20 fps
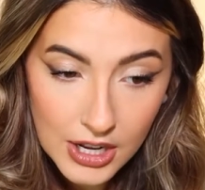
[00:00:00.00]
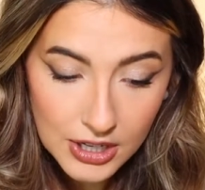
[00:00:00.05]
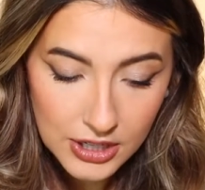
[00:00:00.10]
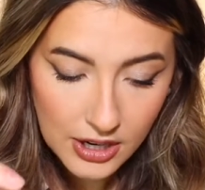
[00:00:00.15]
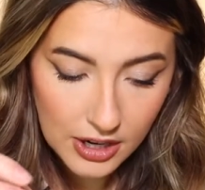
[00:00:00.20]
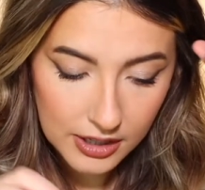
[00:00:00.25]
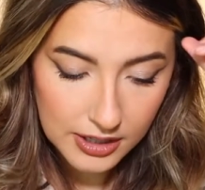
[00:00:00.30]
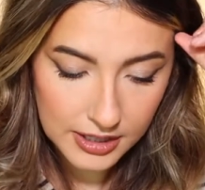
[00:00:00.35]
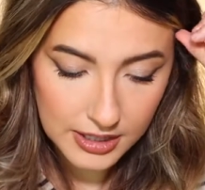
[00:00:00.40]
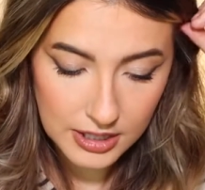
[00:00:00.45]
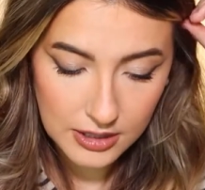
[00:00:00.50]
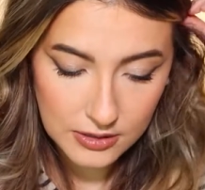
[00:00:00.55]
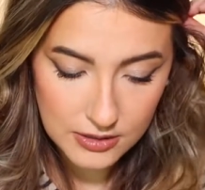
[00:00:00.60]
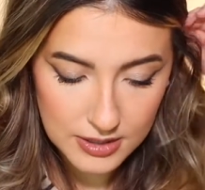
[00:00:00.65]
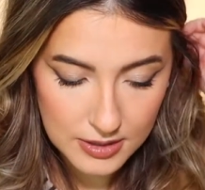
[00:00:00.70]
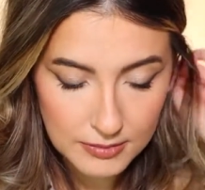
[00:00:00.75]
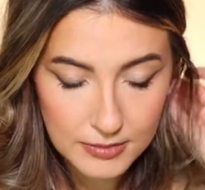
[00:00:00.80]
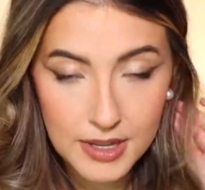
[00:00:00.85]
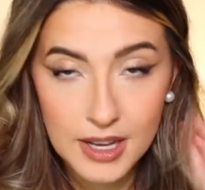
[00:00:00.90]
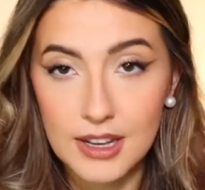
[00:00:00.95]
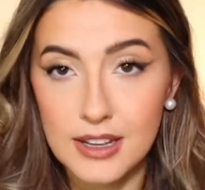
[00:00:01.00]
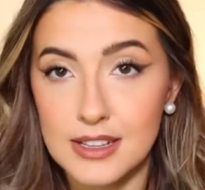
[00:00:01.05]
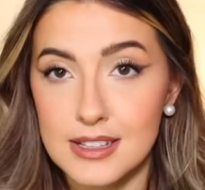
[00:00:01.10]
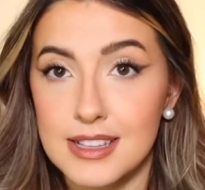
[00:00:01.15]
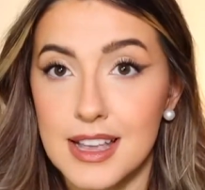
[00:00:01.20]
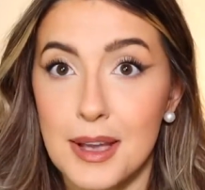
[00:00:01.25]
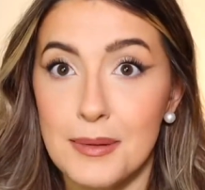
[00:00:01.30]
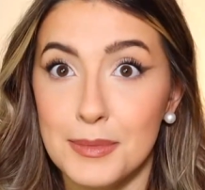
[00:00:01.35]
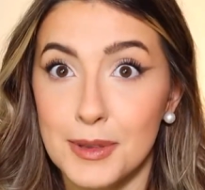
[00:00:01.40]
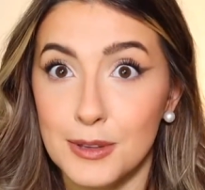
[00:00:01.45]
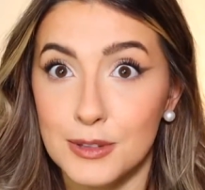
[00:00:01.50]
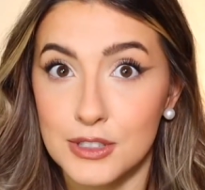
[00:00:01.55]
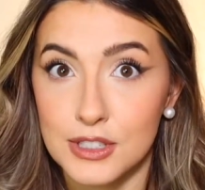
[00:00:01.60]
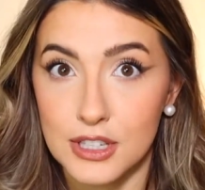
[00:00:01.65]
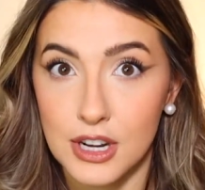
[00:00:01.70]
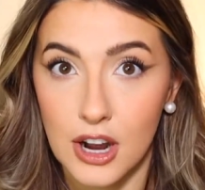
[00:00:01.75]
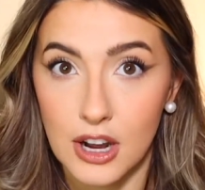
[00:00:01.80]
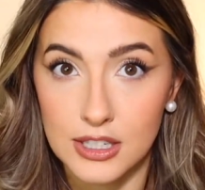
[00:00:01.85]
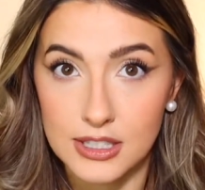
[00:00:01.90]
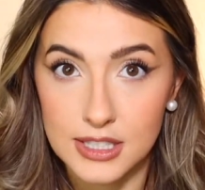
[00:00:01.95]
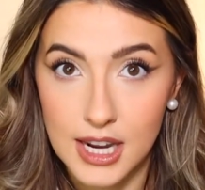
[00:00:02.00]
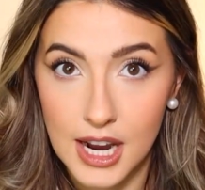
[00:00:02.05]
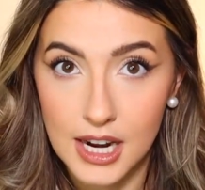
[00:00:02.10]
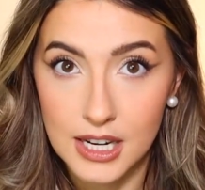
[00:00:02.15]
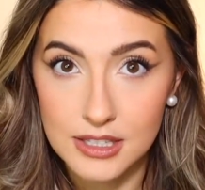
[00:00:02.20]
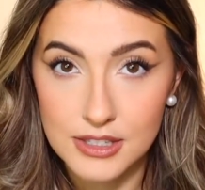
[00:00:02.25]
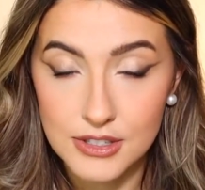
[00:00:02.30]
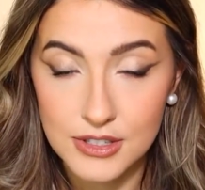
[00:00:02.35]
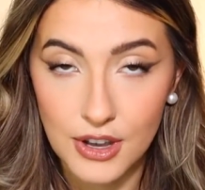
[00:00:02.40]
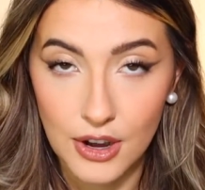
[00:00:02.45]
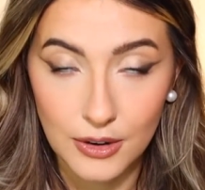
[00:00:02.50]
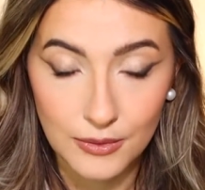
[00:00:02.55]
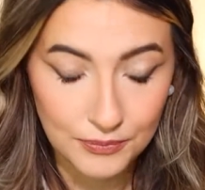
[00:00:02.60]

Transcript: not gonna use them because I'm used to contacts.